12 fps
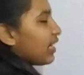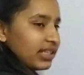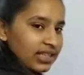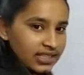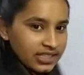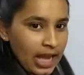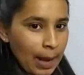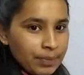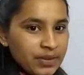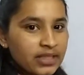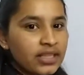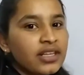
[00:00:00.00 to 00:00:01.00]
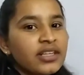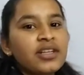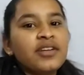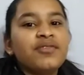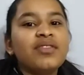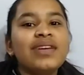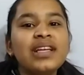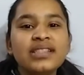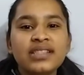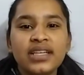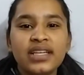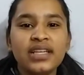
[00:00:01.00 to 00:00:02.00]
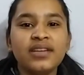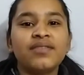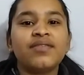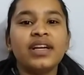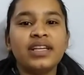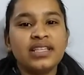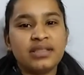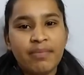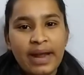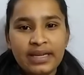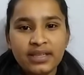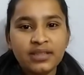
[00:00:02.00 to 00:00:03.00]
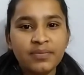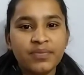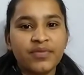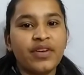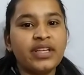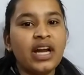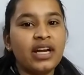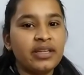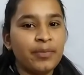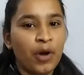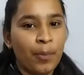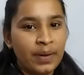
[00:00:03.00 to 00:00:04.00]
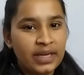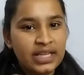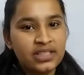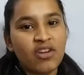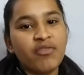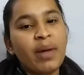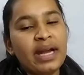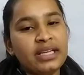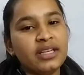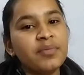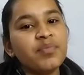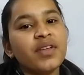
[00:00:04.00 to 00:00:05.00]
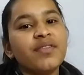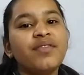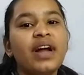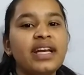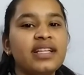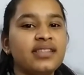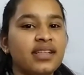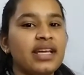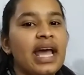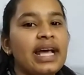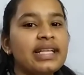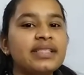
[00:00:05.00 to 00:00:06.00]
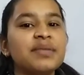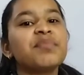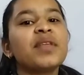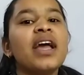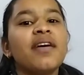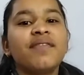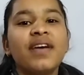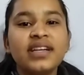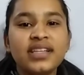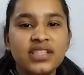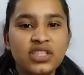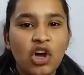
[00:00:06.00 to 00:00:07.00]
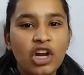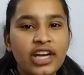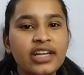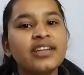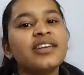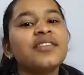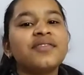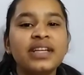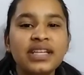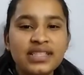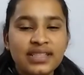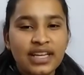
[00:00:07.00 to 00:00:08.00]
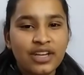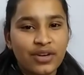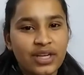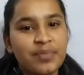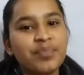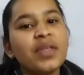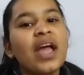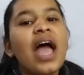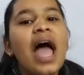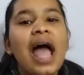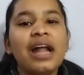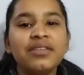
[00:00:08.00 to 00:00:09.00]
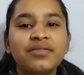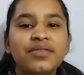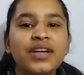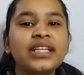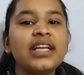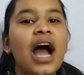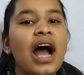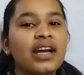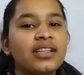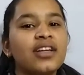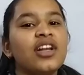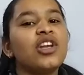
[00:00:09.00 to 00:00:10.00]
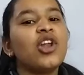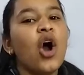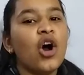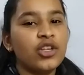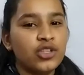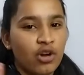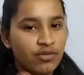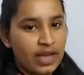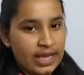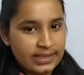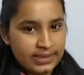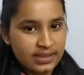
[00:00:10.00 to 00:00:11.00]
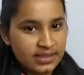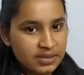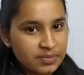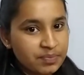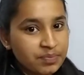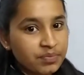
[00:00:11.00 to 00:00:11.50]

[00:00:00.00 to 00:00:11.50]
in this chapter we will study what is matter, what are the properties of matter, what is a gas, what is solid, what is liquid and what are the laws of gases.